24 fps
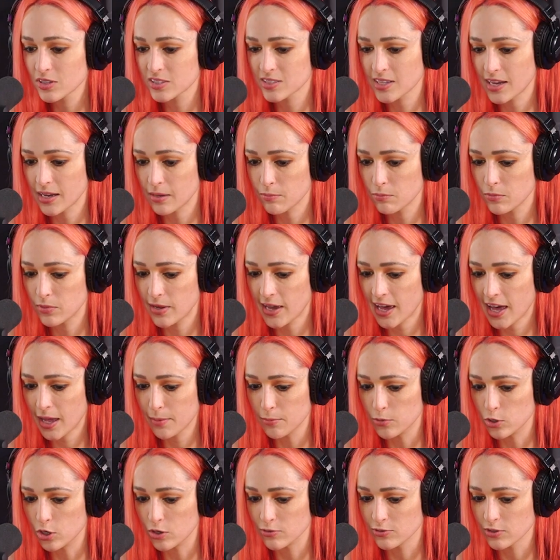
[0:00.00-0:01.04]
this like hand
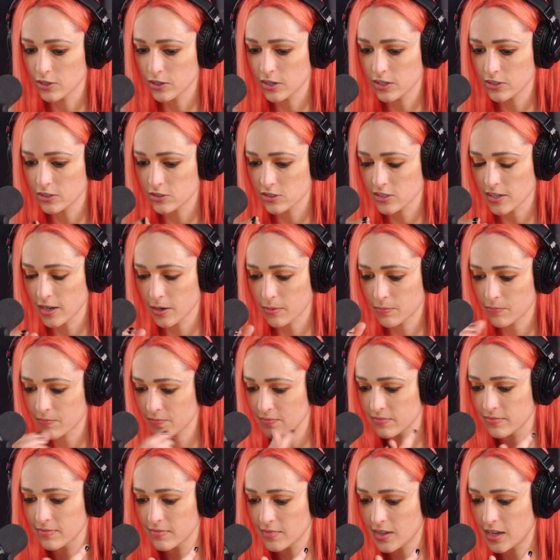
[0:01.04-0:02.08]
maneuver and just like,
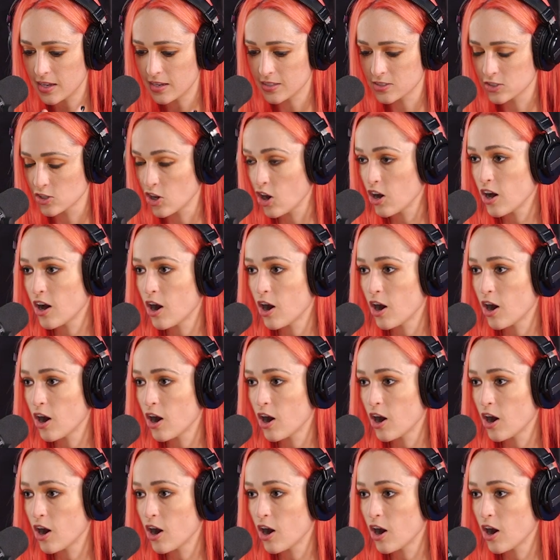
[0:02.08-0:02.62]
and it's gone.